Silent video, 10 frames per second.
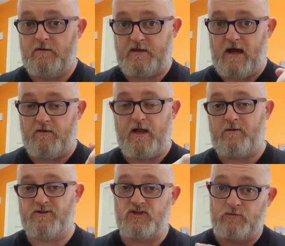down there
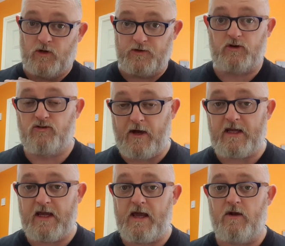because there's some other
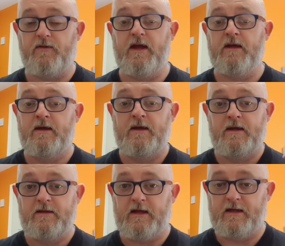great gear on there
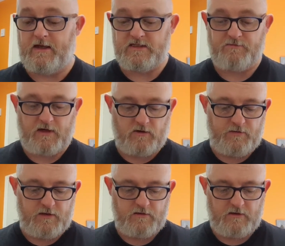that you need to pick
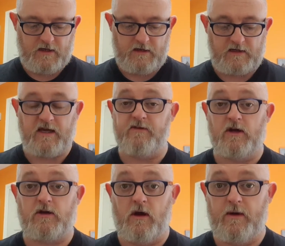up and give
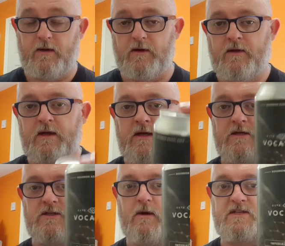it a go anyway.
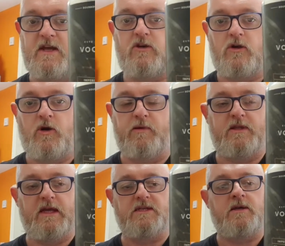So I say I've got a couple
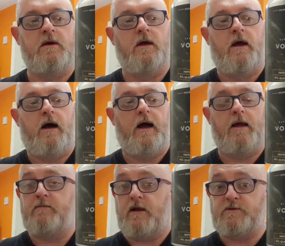of these.
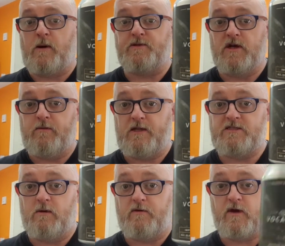Let's pop a top, let's
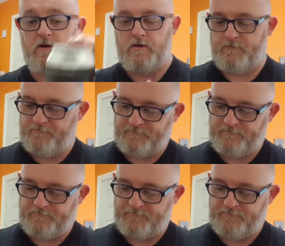see what we've got.